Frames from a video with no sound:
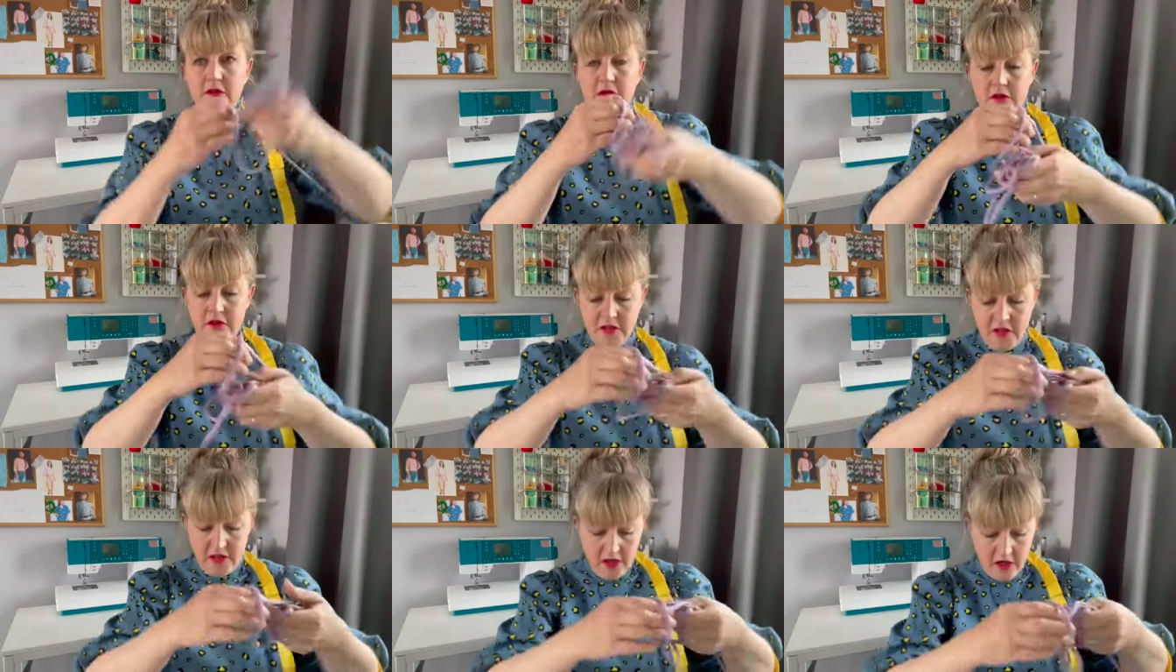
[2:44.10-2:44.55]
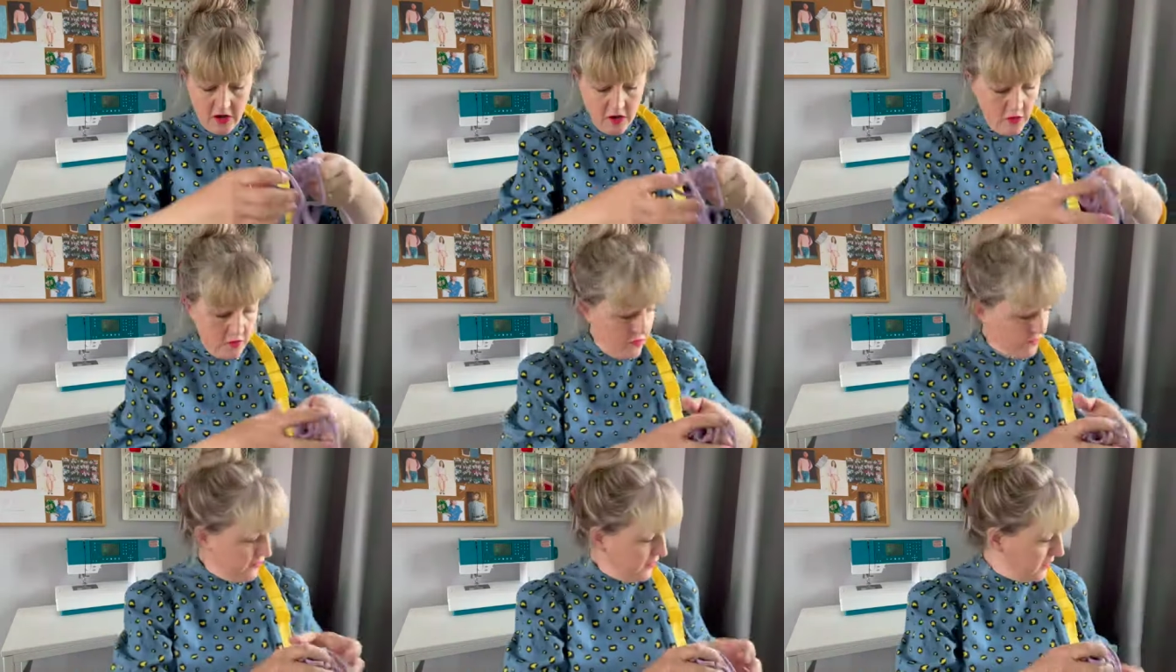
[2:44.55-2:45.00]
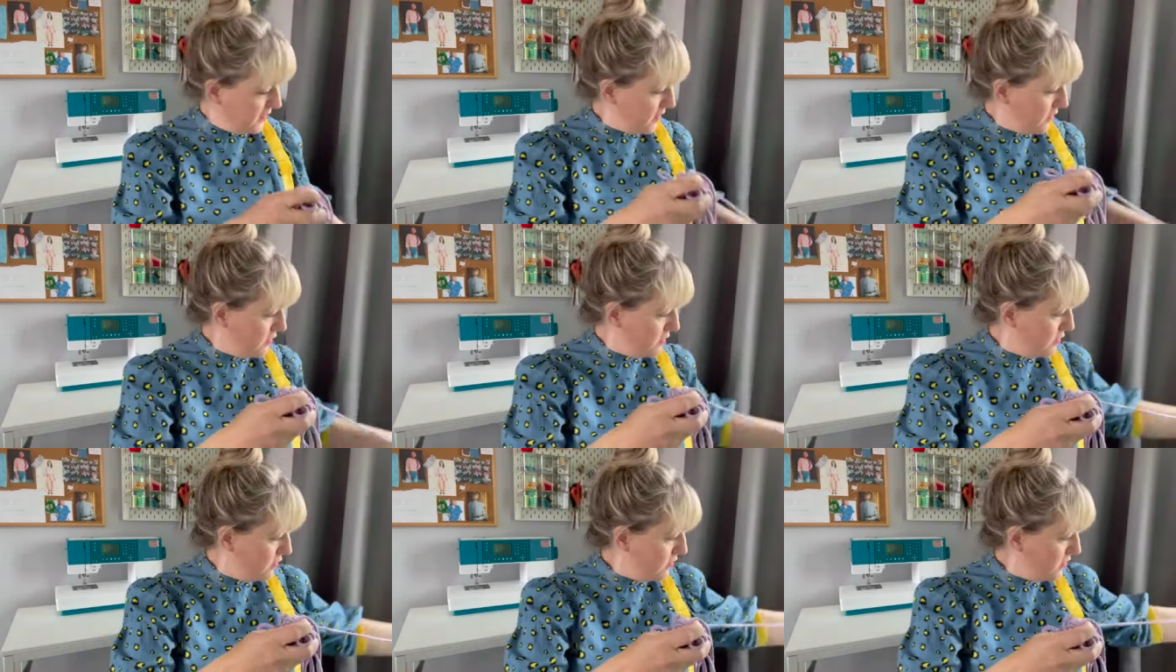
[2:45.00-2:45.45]
to go for the
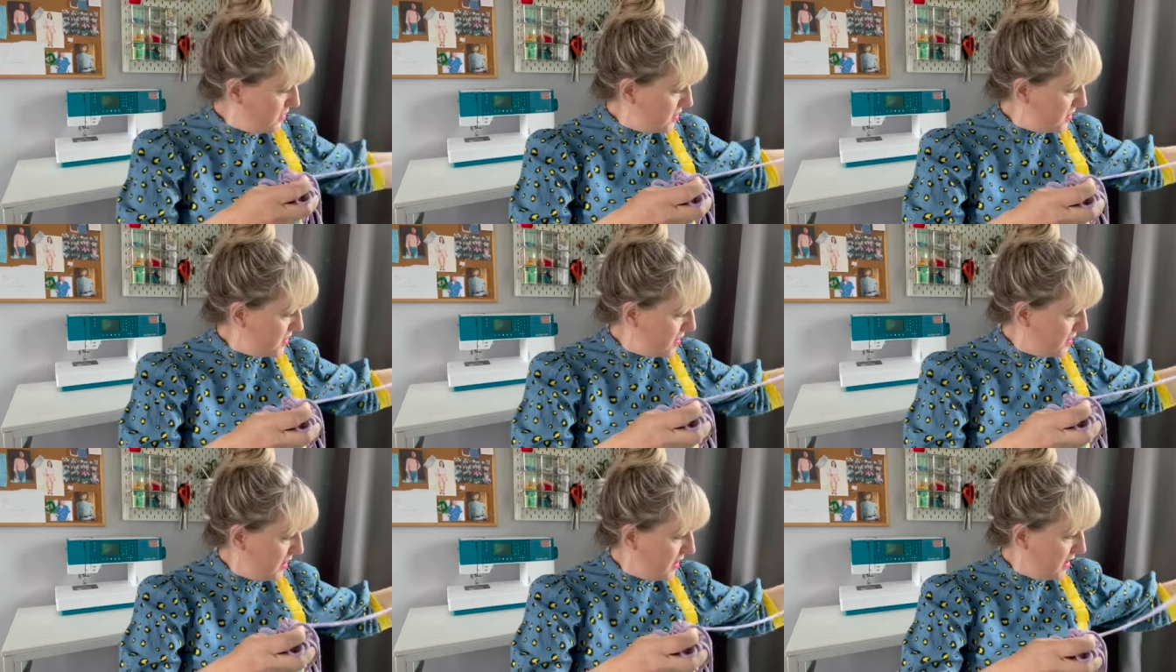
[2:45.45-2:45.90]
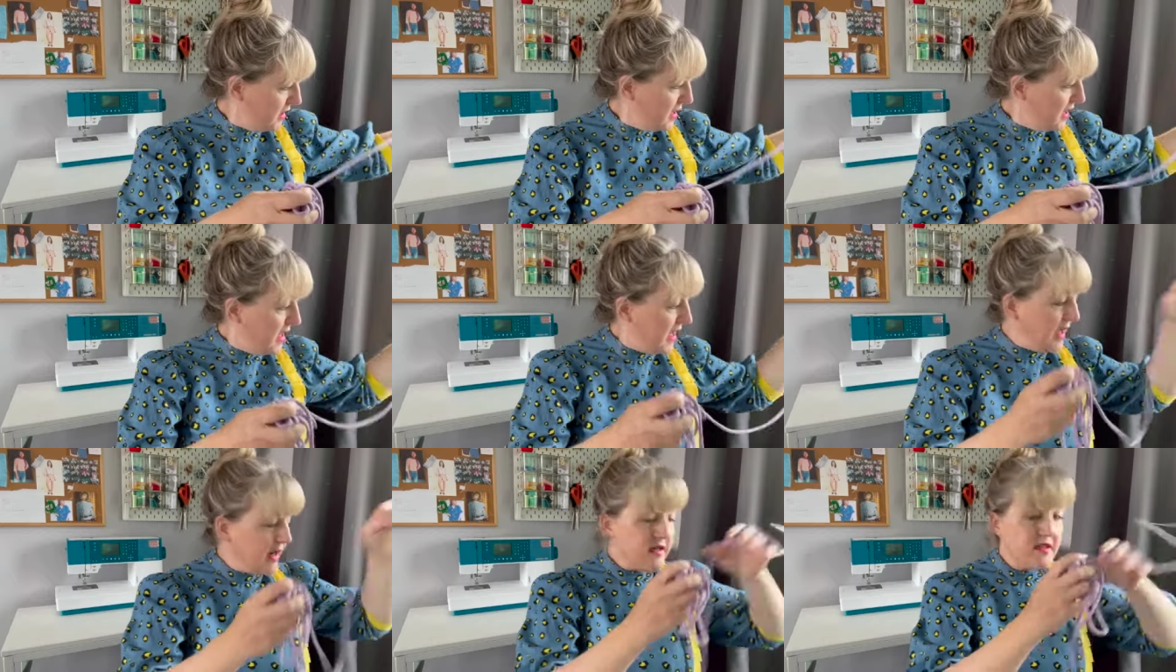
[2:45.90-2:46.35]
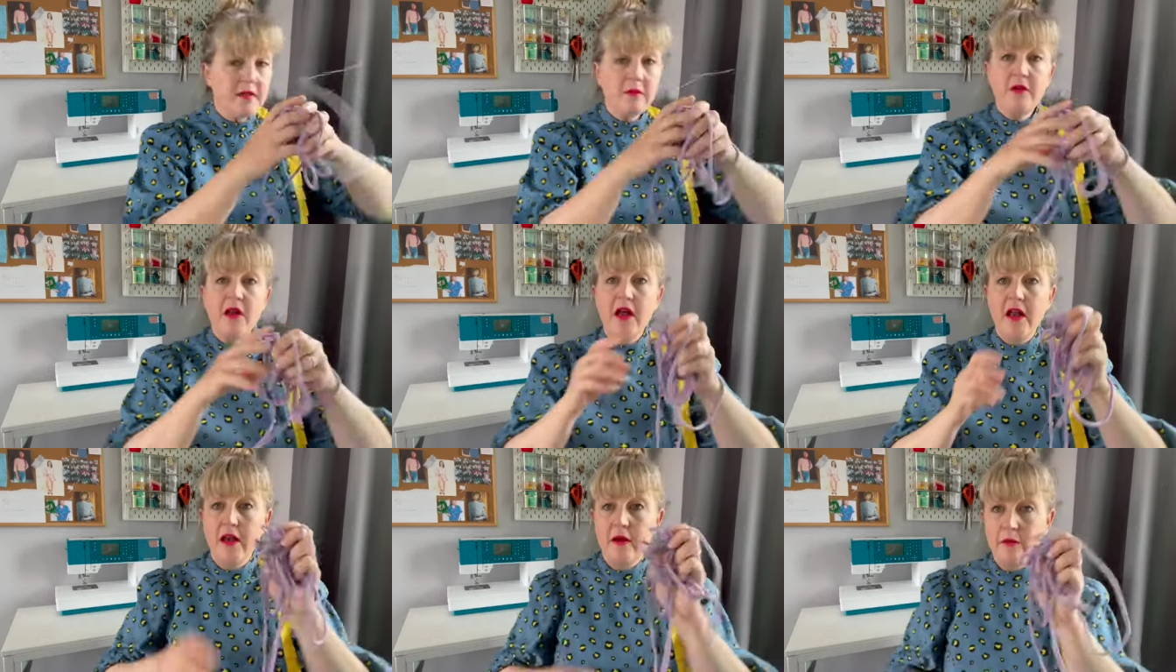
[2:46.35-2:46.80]
cord and some
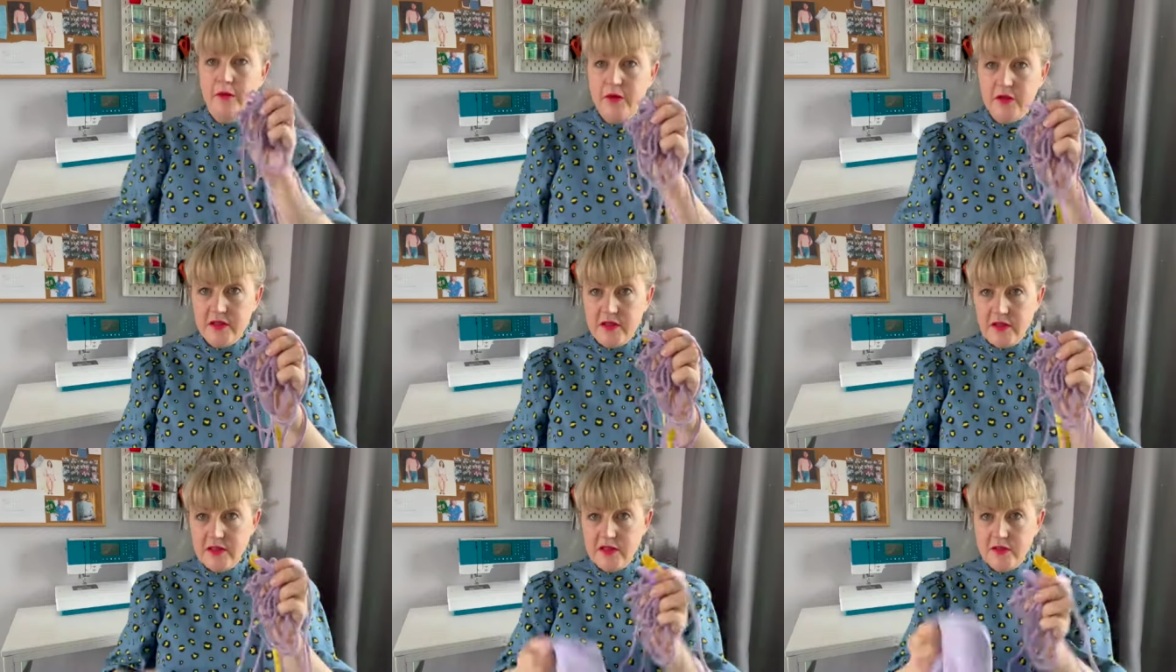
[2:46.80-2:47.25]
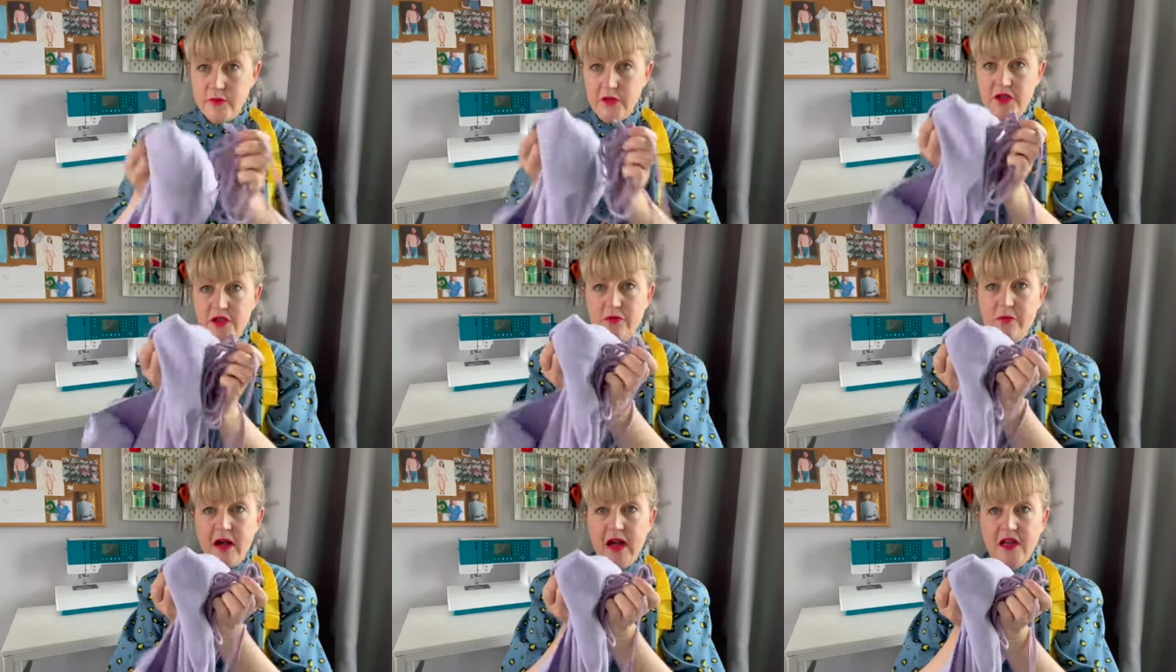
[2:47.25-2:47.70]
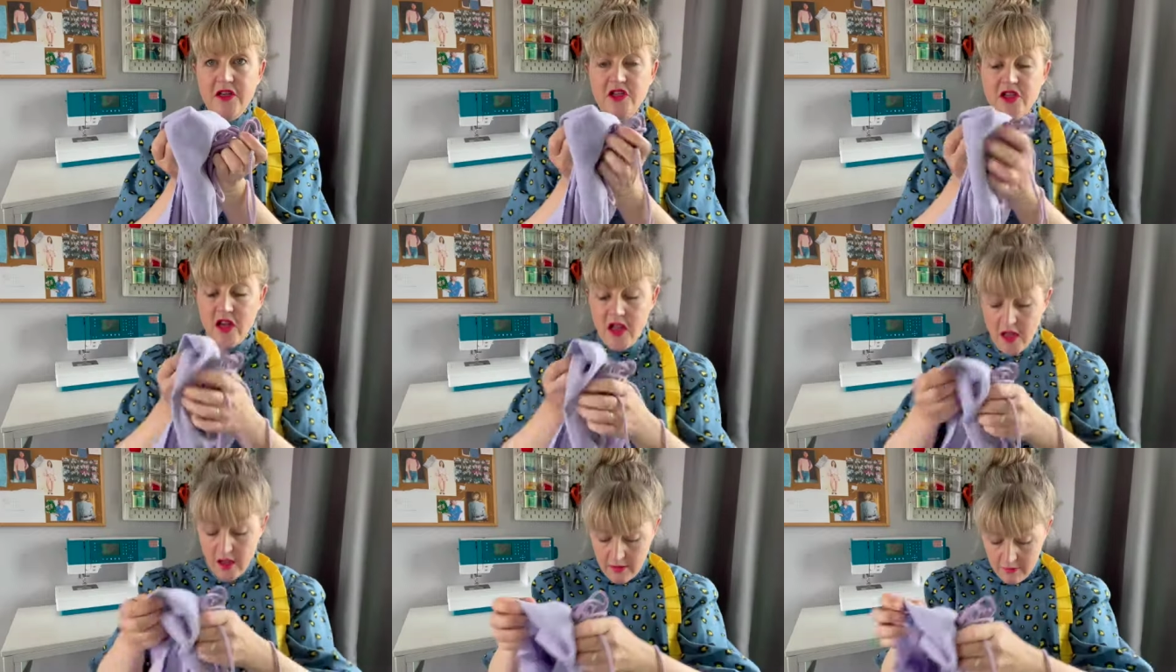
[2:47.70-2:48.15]
lilac buttons which match
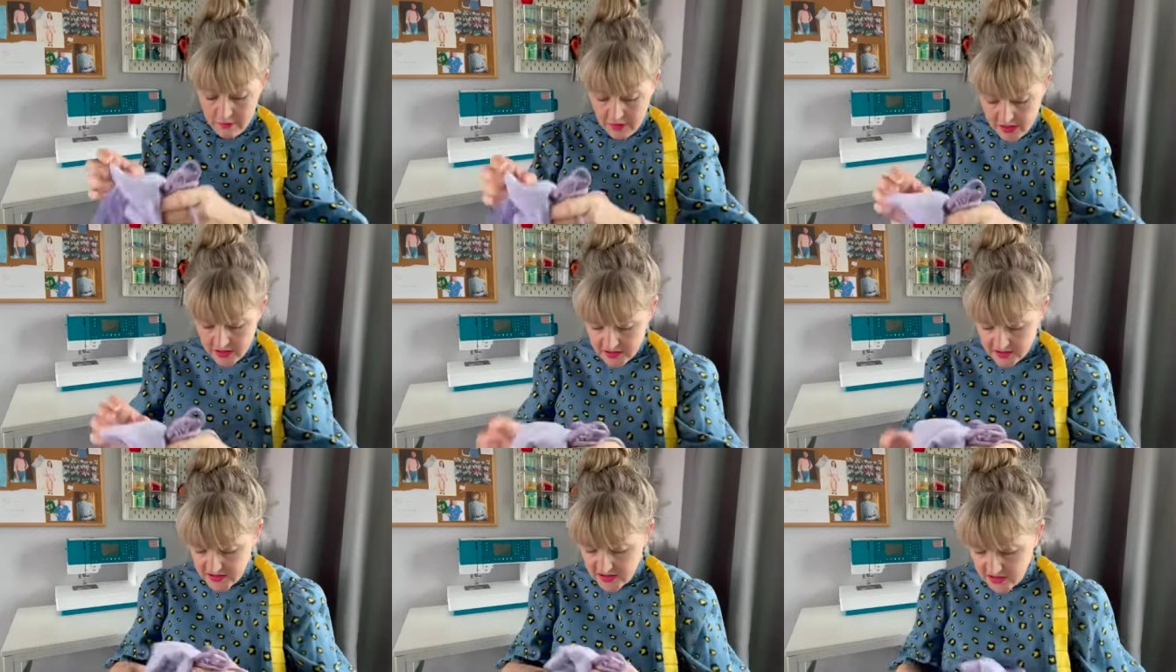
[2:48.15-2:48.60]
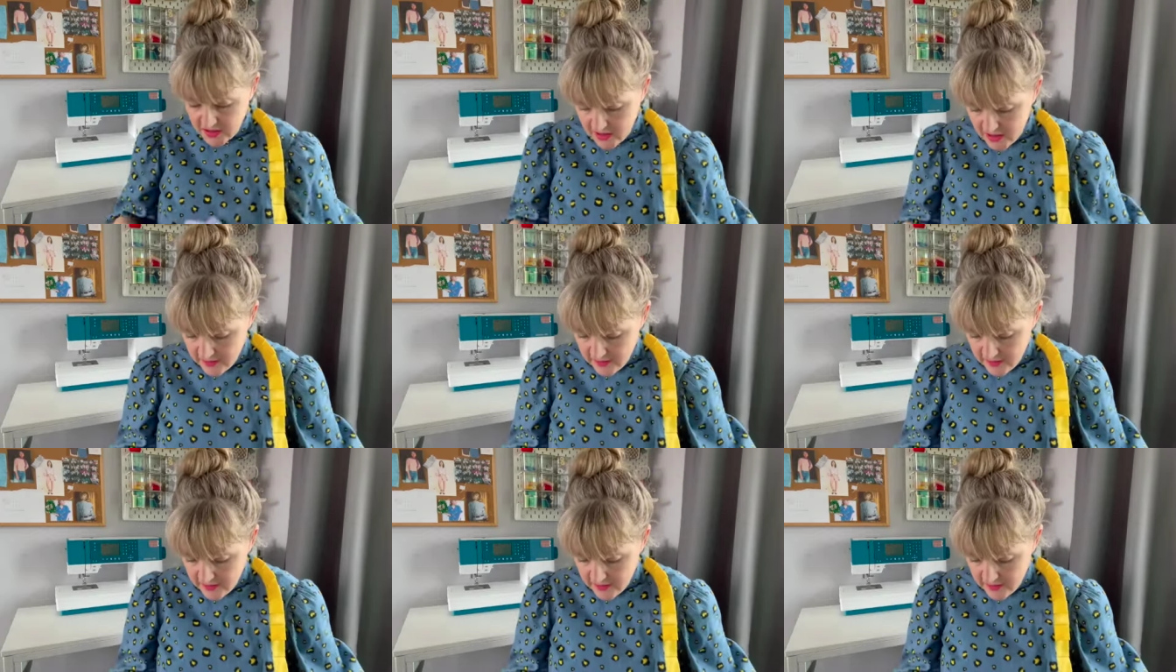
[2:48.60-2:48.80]
but